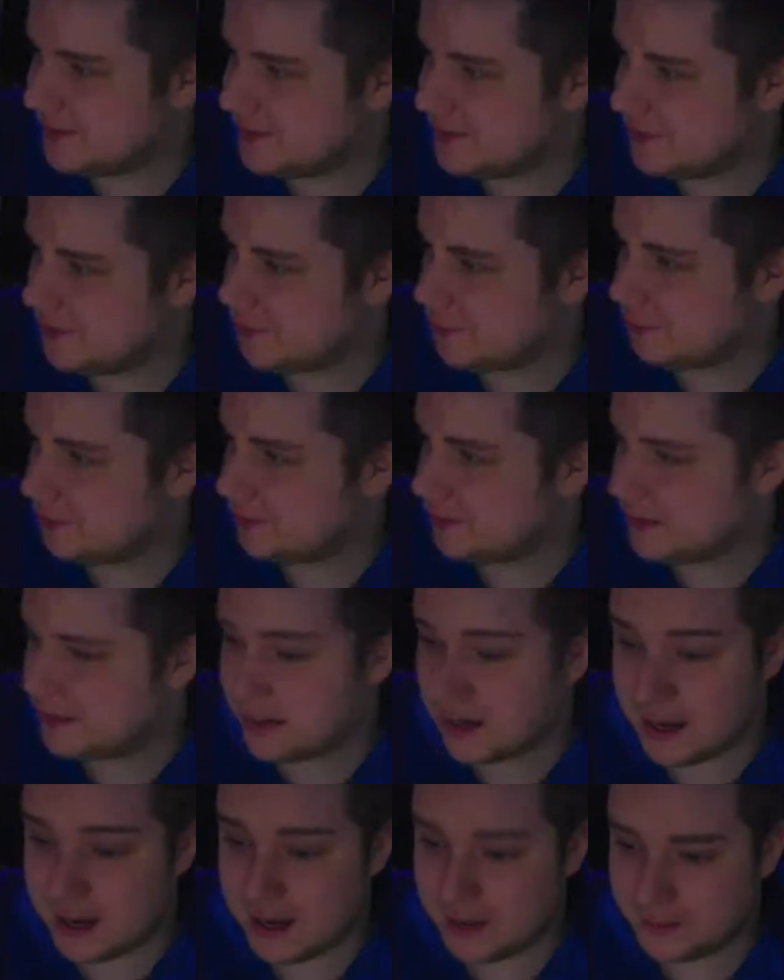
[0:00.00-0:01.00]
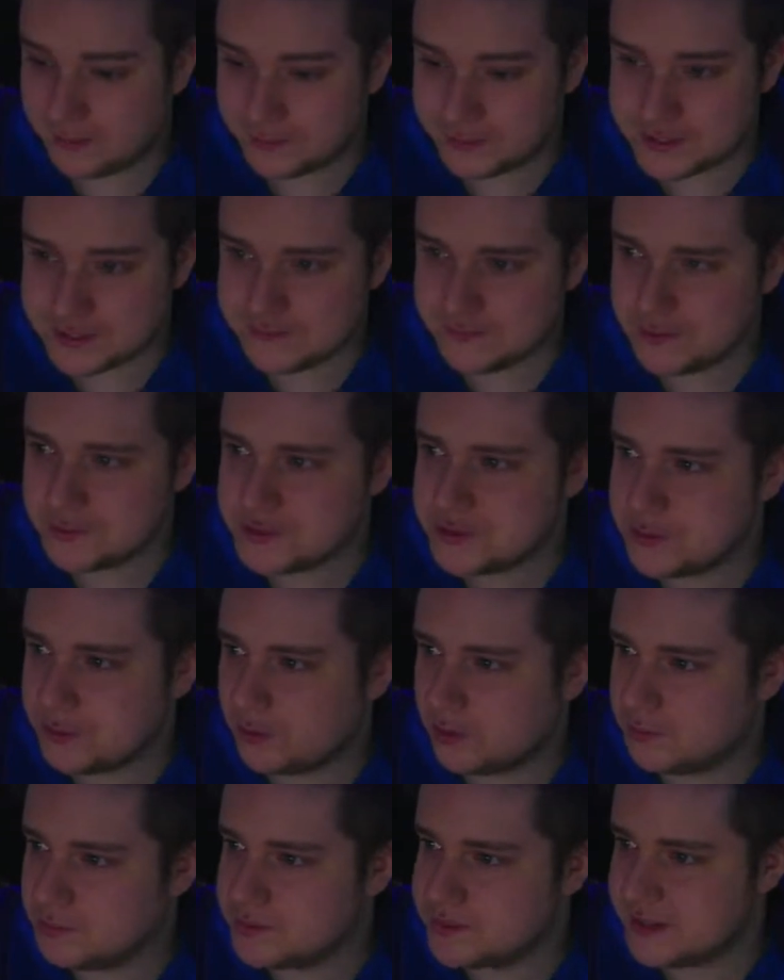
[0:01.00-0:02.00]
currently the severe
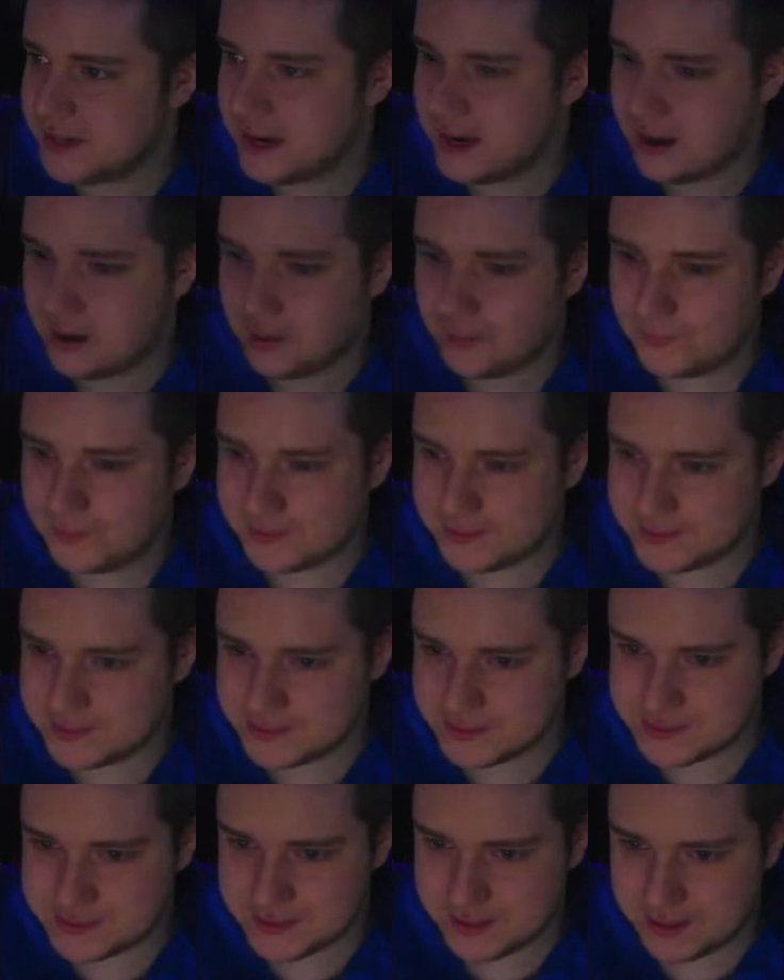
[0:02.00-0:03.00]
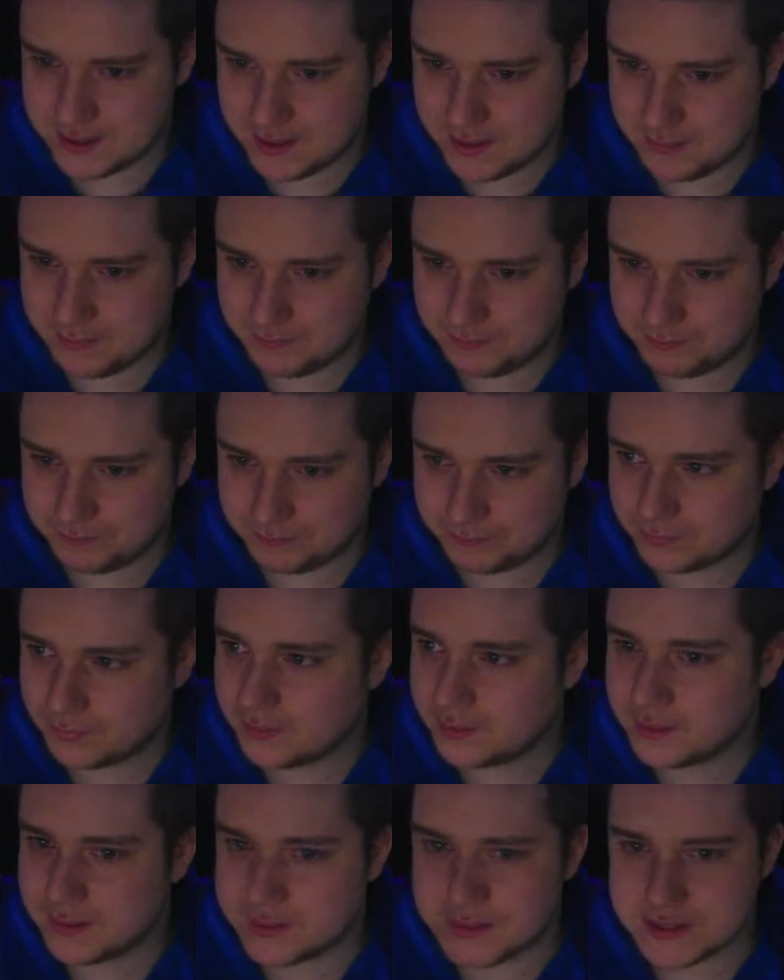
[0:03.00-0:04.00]
storms now is,
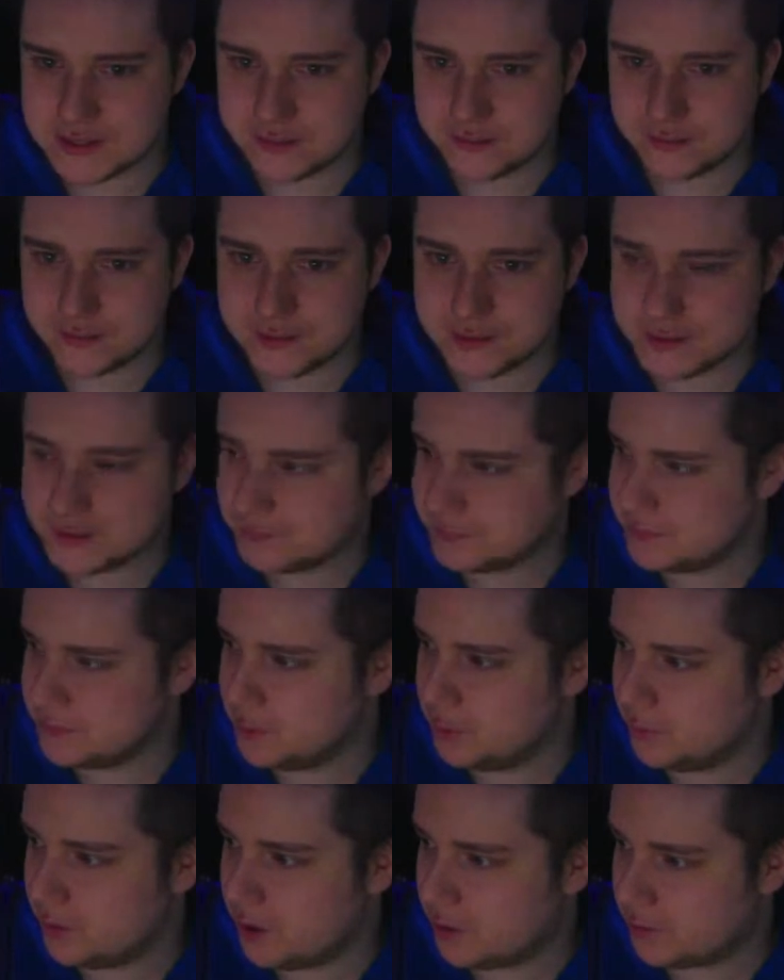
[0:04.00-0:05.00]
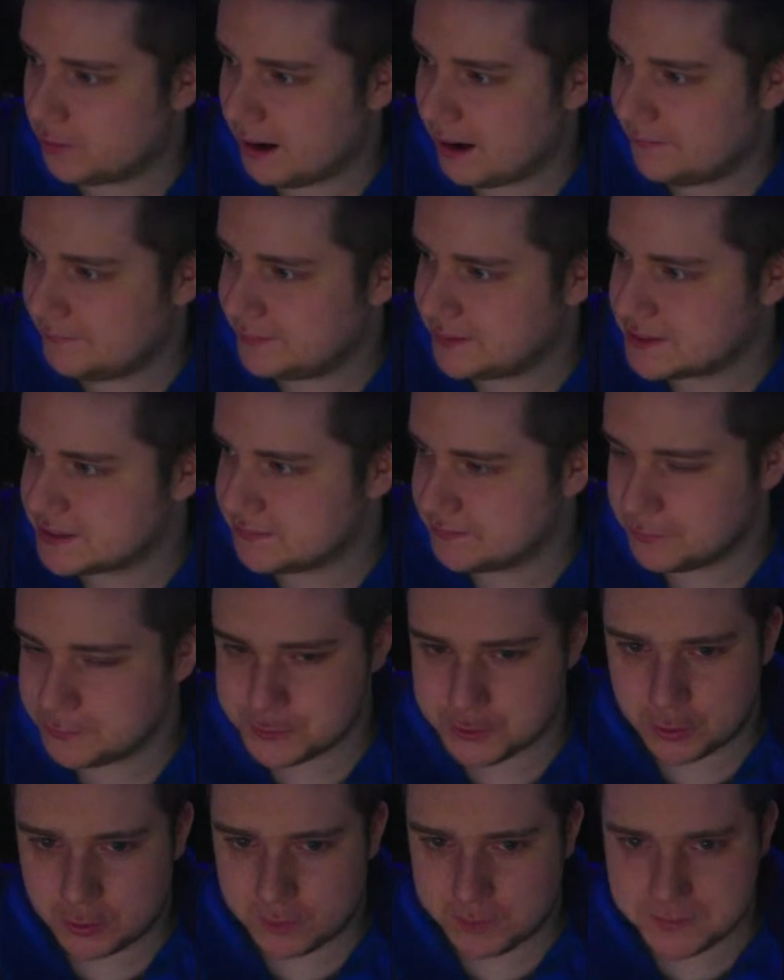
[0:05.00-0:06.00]
let's see, we no longer have any severe
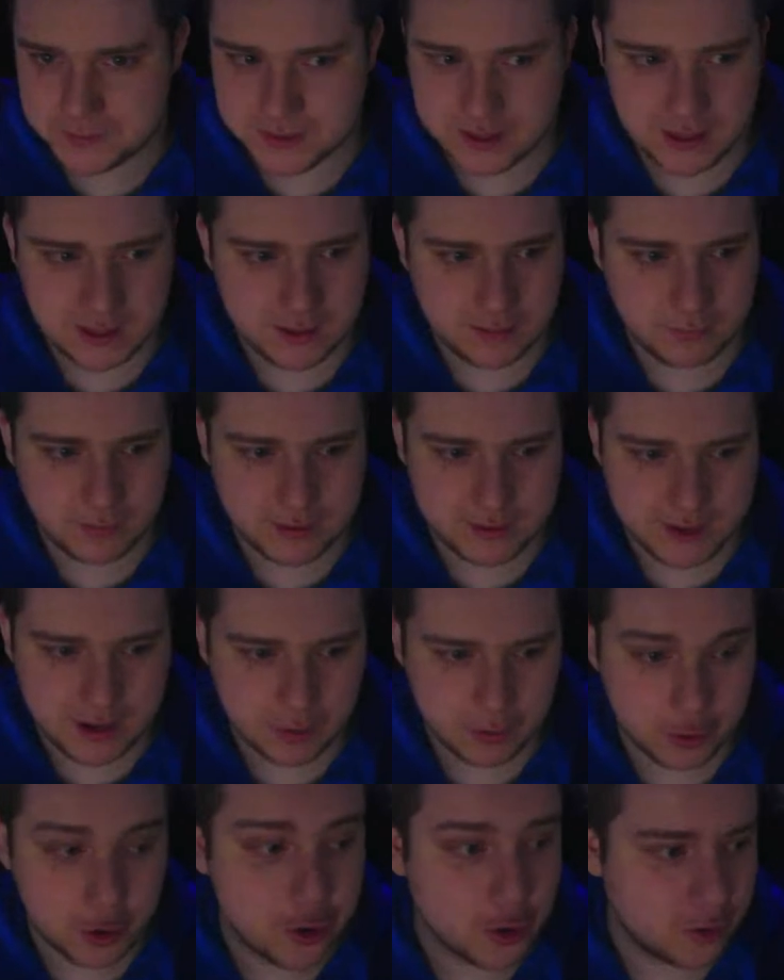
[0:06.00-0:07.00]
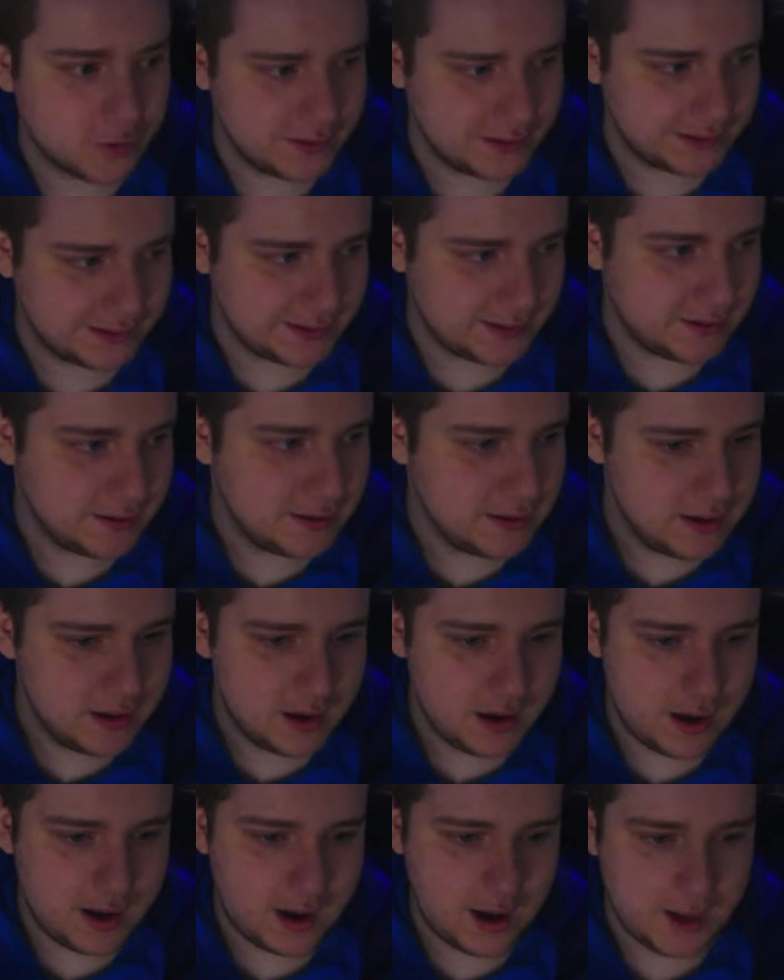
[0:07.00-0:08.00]
storms right now currently.
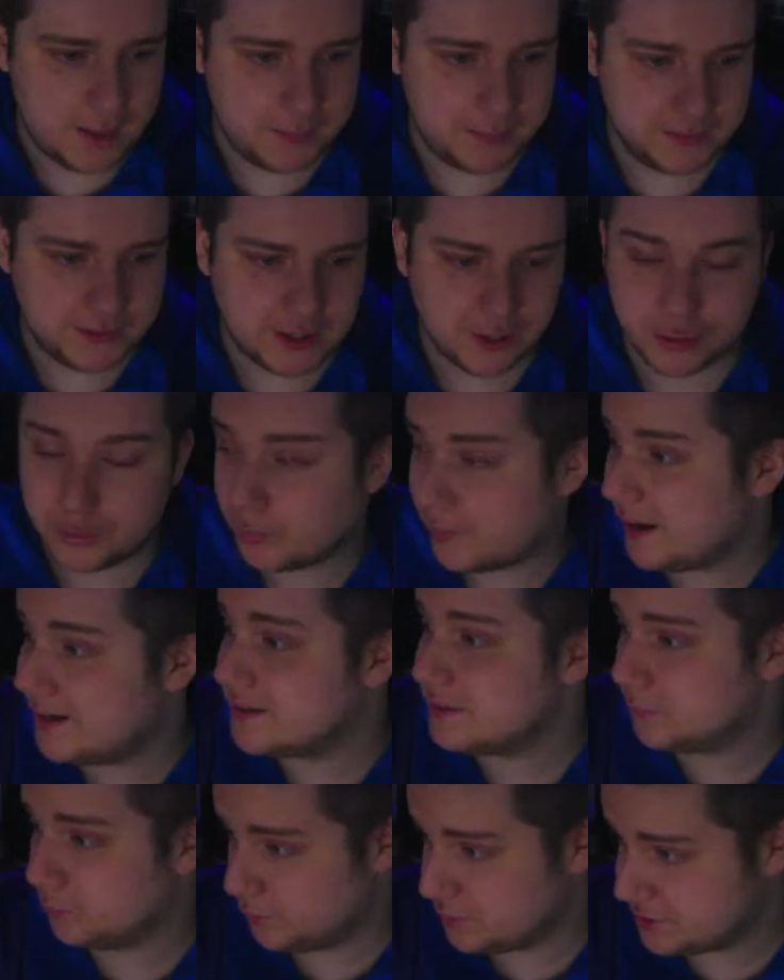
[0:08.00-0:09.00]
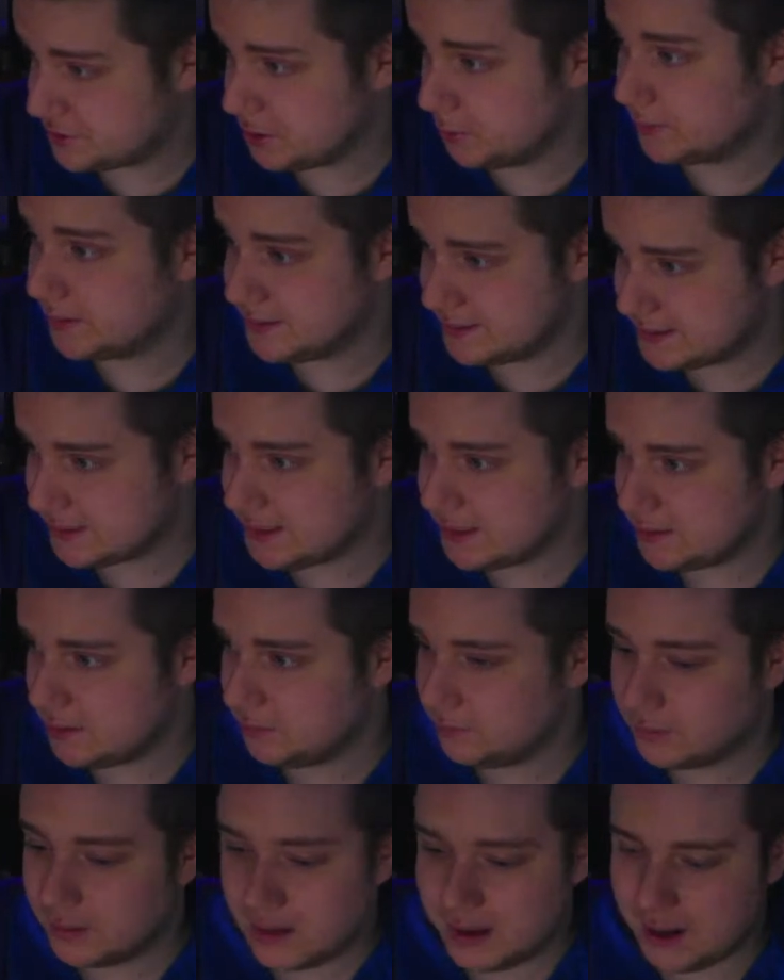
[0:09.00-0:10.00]
But the threat will still
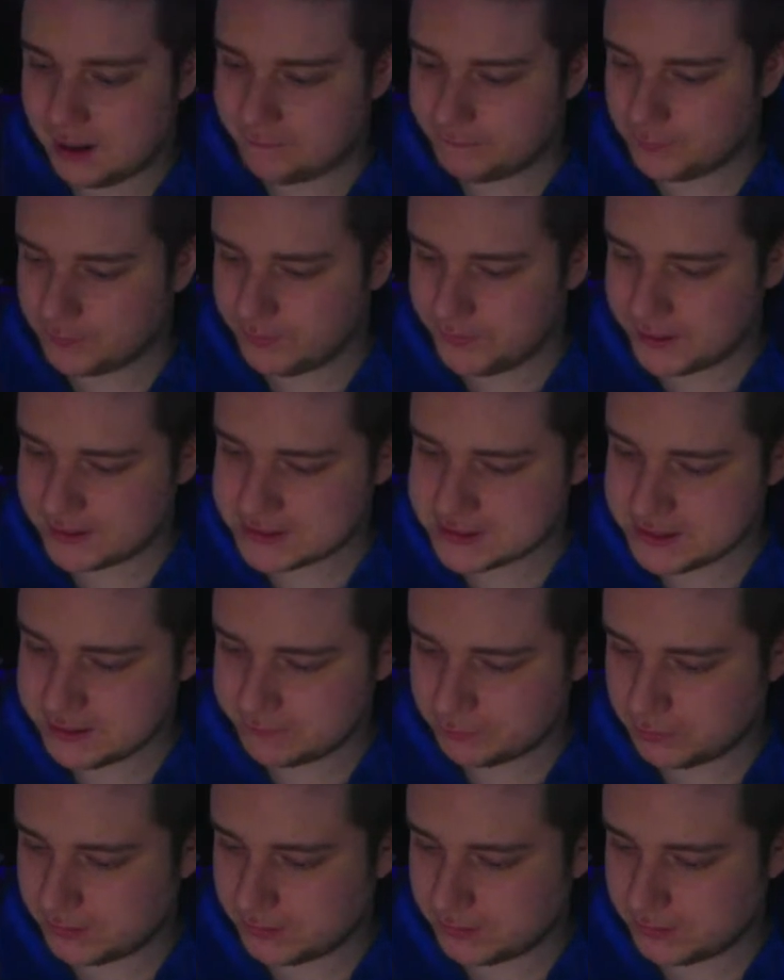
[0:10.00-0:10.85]
continue for the next several